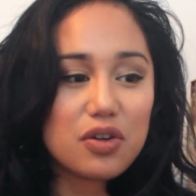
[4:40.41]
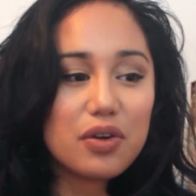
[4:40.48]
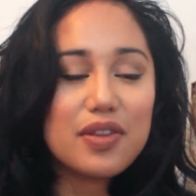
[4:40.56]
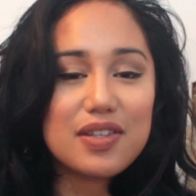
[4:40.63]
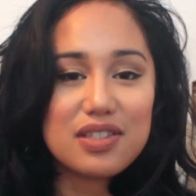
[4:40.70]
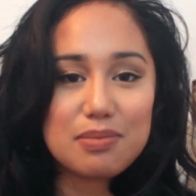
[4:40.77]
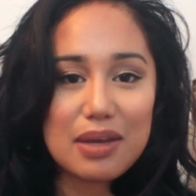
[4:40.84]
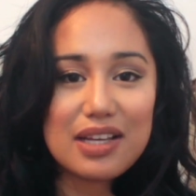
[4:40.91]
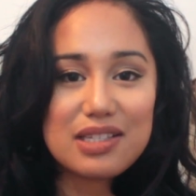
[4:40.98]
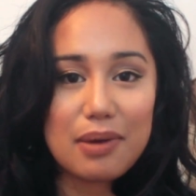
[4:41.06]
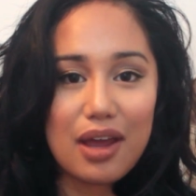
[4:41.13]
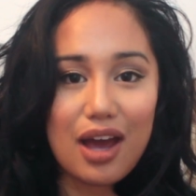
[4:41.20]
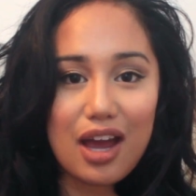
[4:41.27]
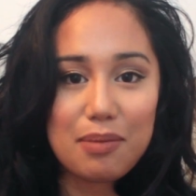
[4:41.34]
this makes
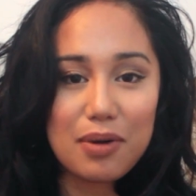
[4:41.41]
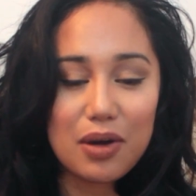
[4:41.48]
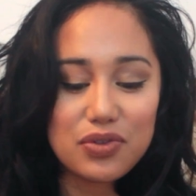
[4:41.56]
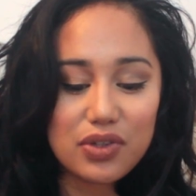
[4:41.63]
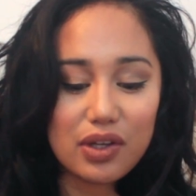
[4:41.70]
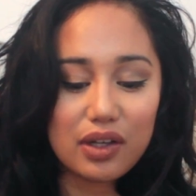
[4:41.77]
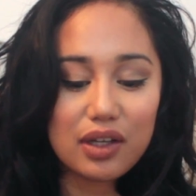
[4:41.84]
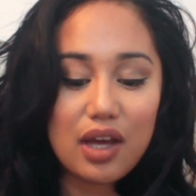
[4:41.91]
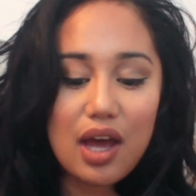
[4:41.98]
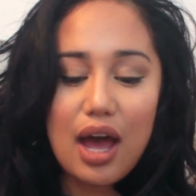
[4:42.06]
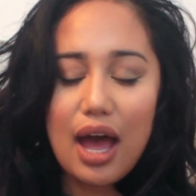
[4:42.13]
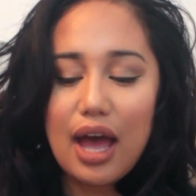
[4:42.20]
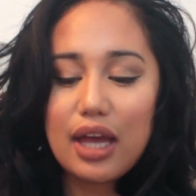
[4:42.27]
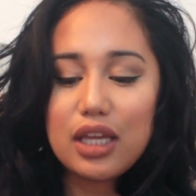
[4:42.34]
my eyebrows look.
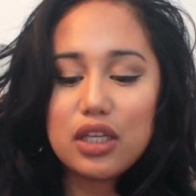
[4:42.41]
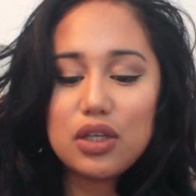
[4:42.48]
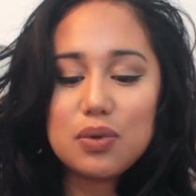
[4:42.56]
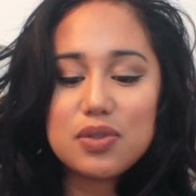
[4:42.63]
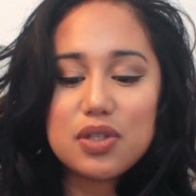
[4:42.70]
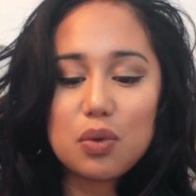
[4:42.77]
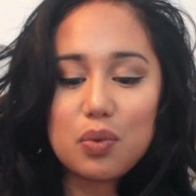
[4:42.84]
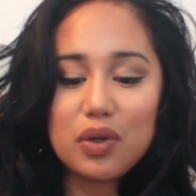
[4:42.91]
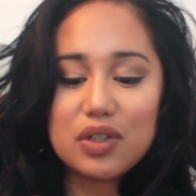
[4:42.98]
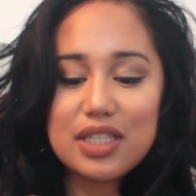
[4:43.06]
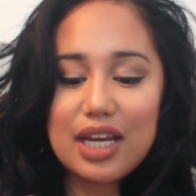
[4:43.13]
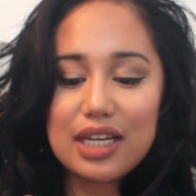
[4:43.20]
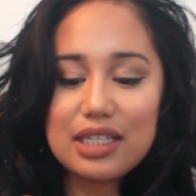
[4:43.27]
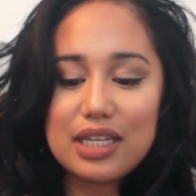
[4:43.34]
I use the Real
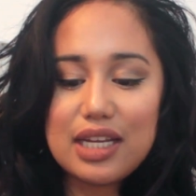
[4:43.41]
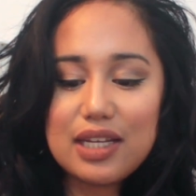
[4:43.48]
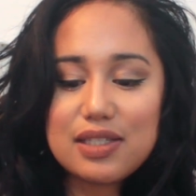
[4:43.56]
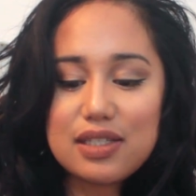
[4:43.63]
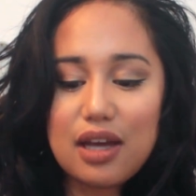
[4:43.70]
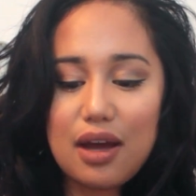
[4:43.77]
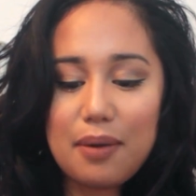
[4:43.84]
Techniques